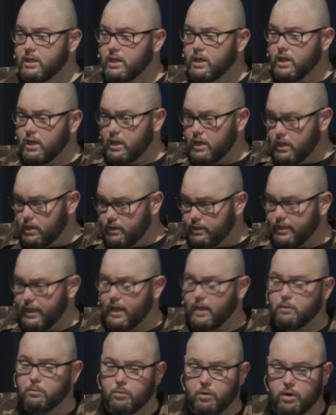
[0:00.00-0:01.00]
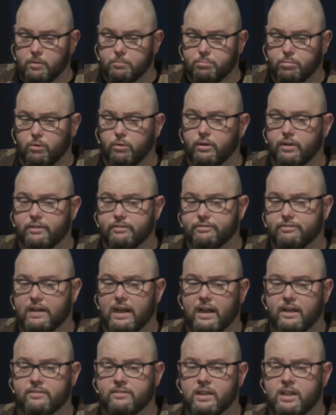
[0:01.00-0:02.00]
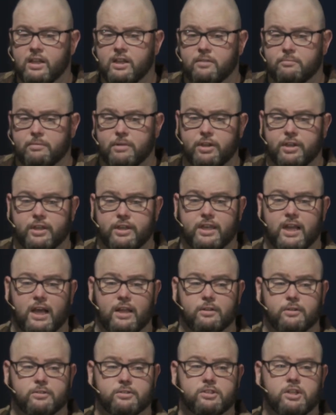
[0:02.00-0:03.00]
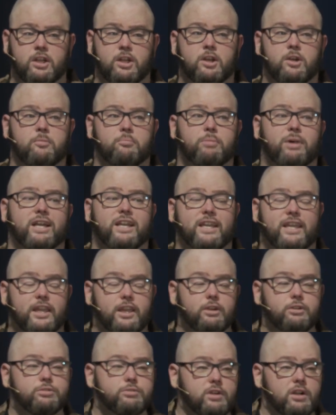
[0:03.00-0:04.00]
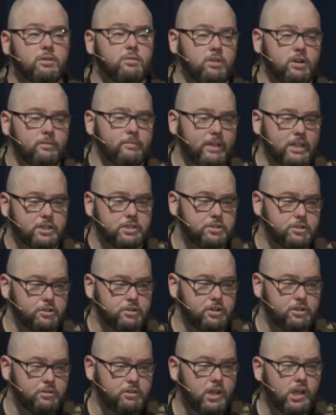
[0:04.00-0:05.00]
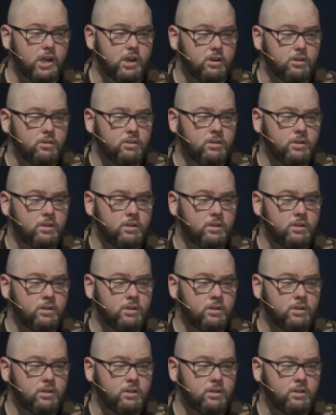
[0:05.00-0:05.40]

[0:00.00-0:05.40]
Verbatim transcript: uh, that $1.5 million. But here's what I want to make sure you know